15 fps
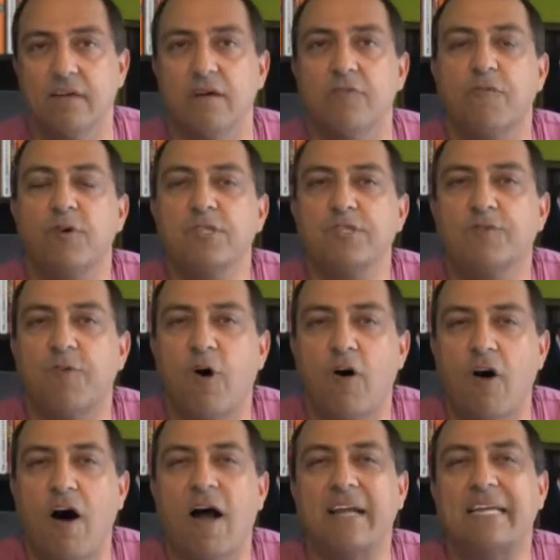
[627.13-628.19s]
First of all,
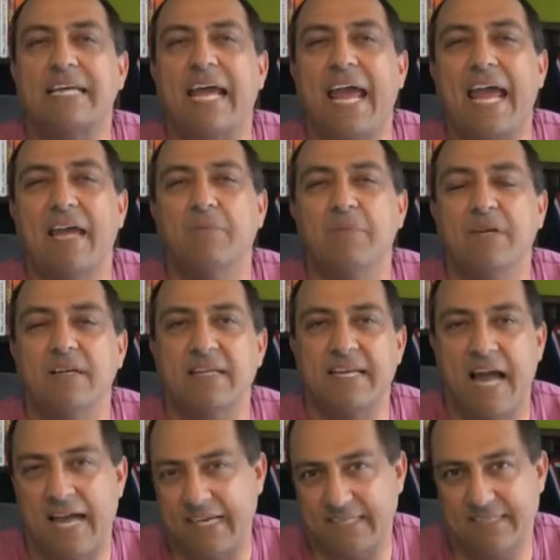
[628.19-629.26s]
on game
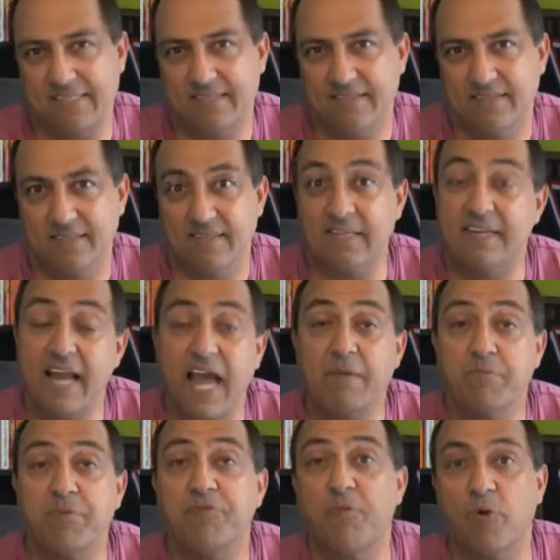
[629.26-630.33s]
night, the night
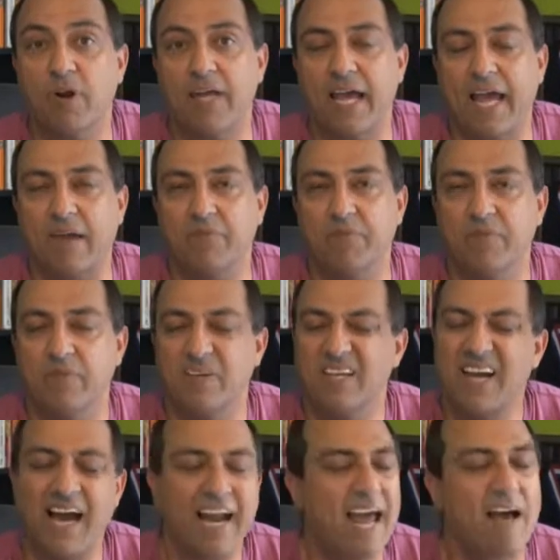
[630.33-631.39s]
before a game, you
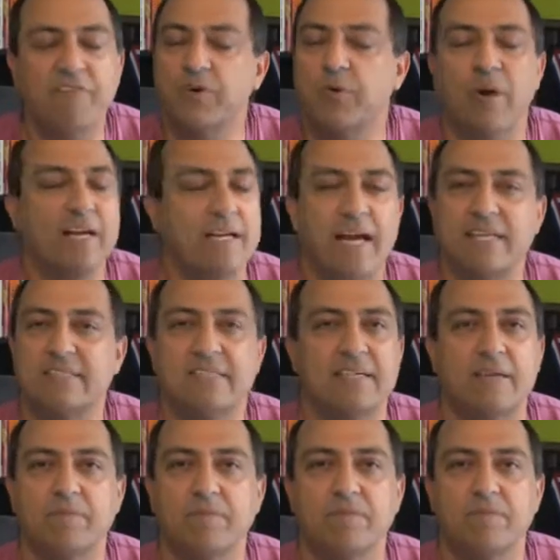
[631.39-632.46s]
got to have a great night's sleep.